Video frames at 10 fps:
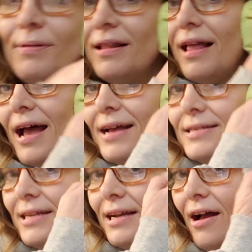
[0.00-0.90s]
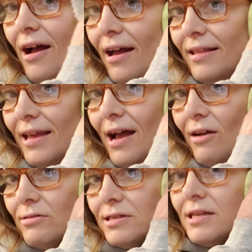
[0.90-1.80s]
plastic on the
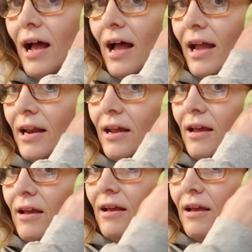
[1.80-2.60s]
outside